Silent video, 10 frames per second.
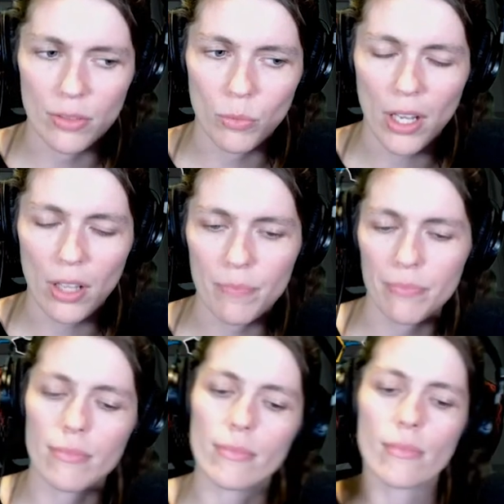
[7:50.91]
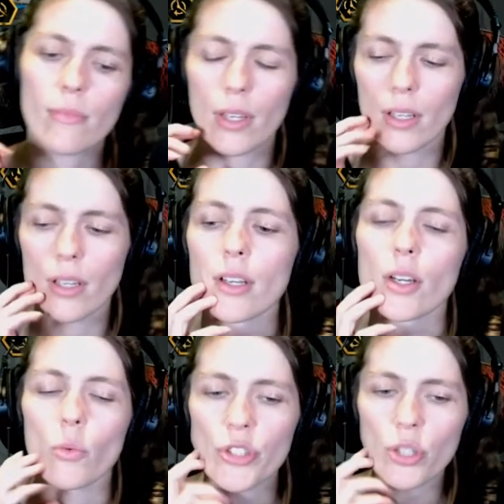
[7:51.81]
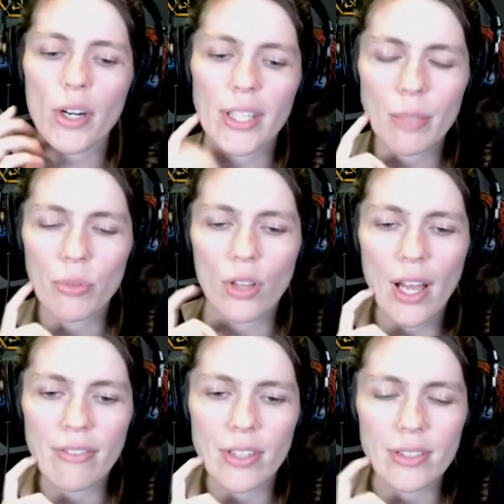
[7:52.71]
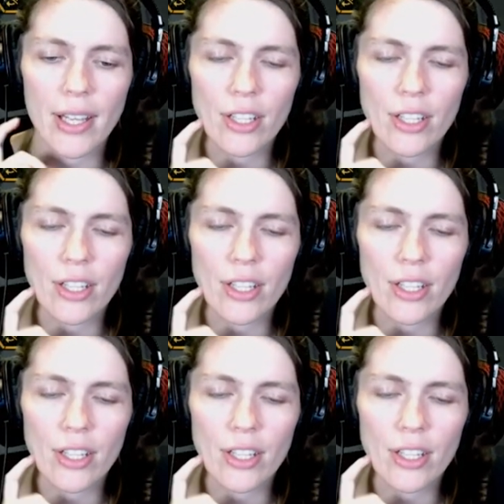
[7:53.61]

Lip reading: Well, we do want to keep her alive because